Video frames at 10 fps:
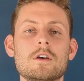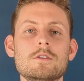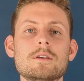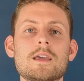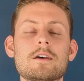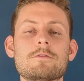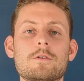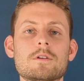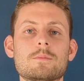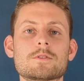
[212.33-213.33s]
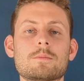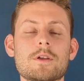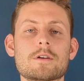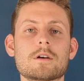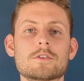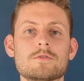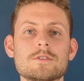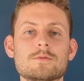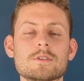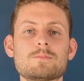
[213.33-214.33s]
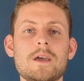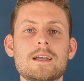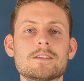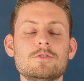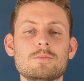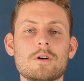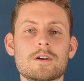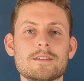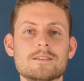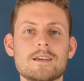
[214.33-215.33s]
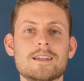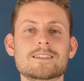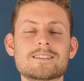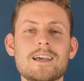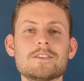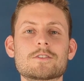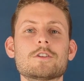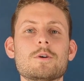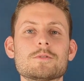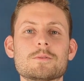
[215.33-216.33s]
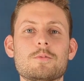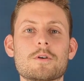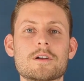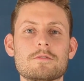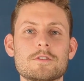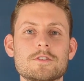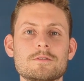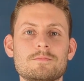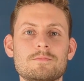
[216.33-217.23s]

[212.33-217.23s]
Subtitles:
you can get phone numbers from other countries to expand to new markets and extend your global support coverage.